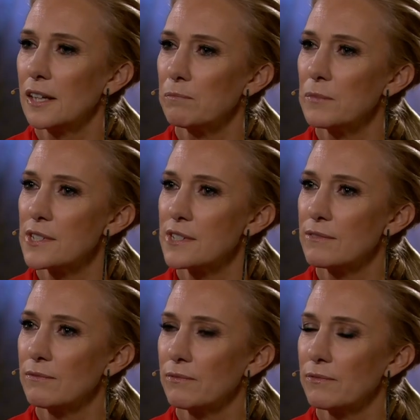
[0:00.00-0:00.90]
That
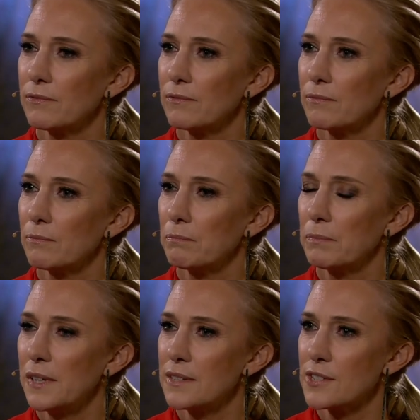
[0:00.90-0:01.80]
must
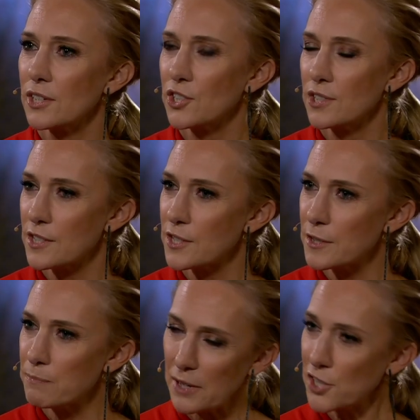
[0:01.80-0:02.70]
be such a
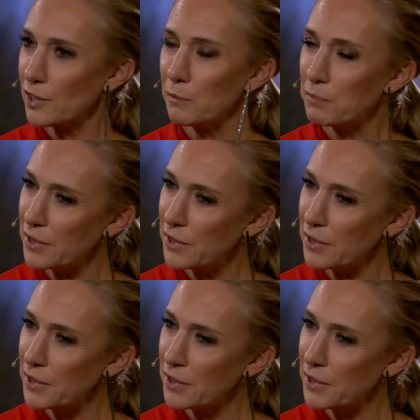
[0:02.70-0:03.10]
special